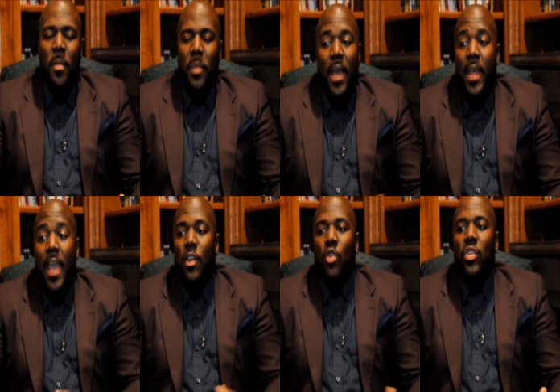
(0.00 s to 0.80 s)
but I
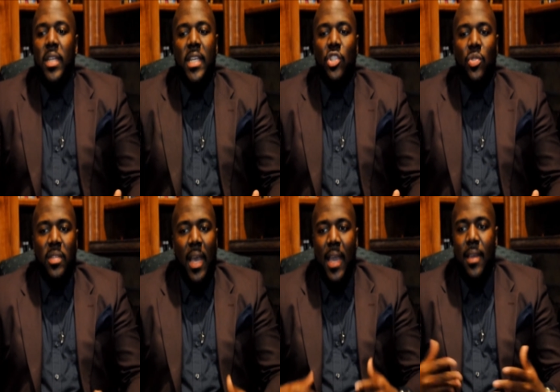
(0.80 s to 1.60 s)
had no credentials.
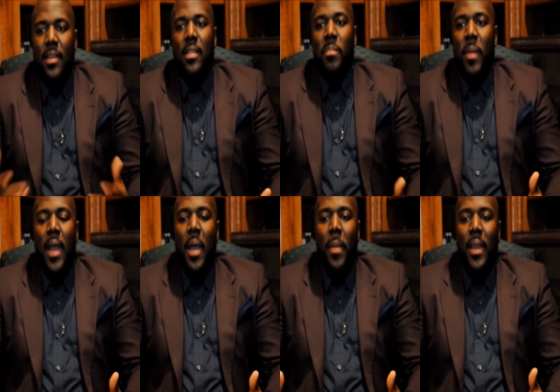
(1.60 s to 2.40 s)
I had nothing
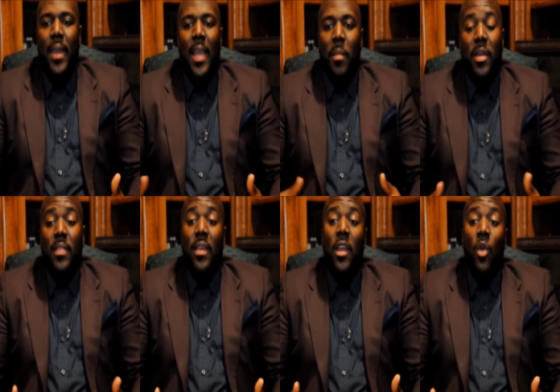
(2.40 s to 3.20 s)
behind my name.
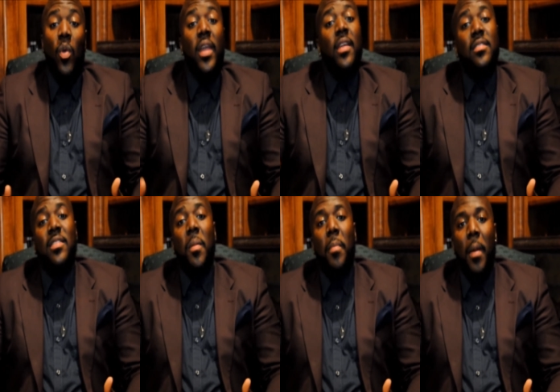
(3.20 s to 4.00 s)
Nothing carried weight
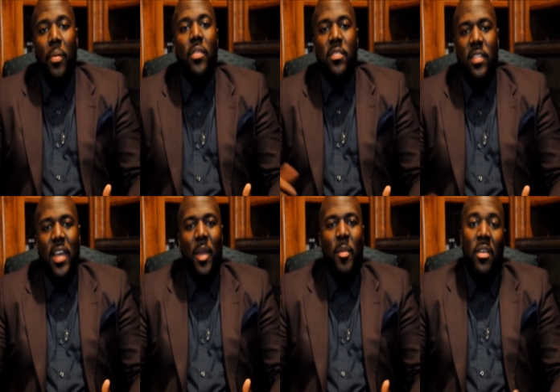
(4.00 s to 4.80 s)
except my brother's
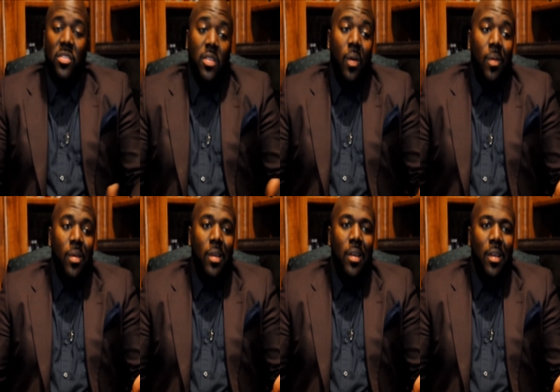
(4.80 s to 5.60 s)
name. So
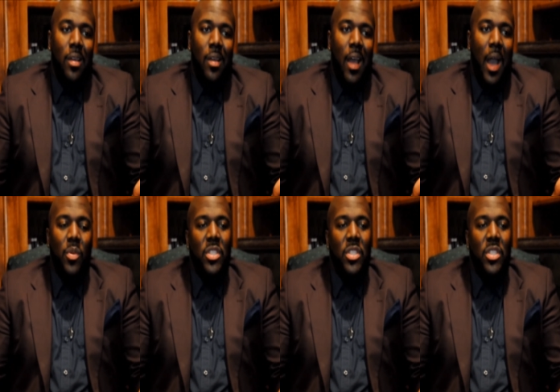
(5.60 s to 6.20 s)
I would